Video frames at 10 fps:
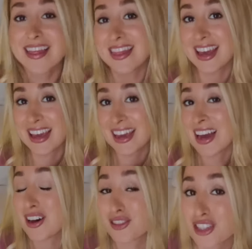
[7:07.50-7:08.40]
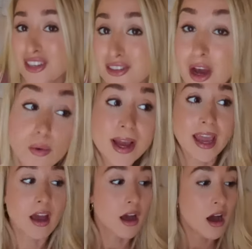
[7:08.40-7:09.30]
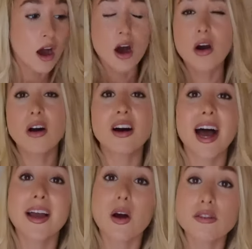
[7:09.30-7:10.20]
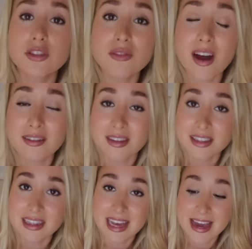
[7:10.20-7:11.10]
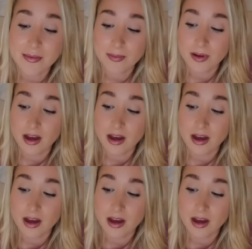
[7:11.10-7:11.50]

thing I'll show you. Oh wait, I also got this lamp.